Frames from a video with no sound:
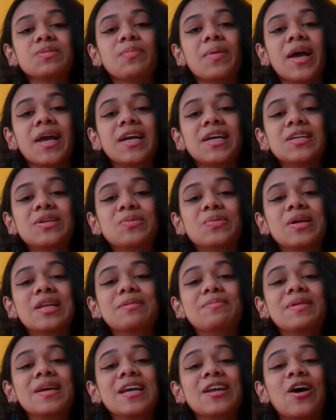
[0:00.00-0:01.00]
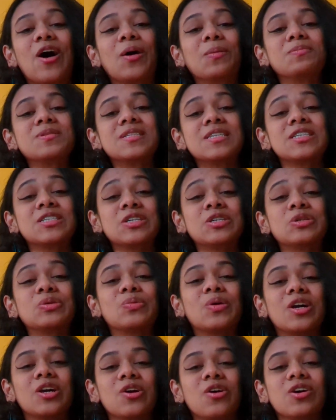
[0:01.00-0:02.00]
mind will be in opposition to
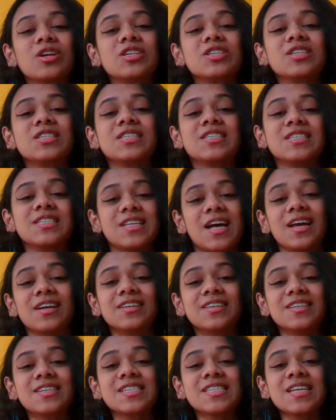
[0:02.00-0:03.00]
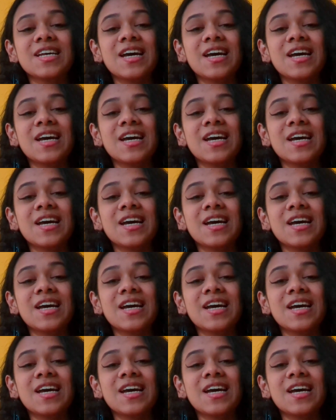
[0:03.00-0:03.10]
our conscious desires.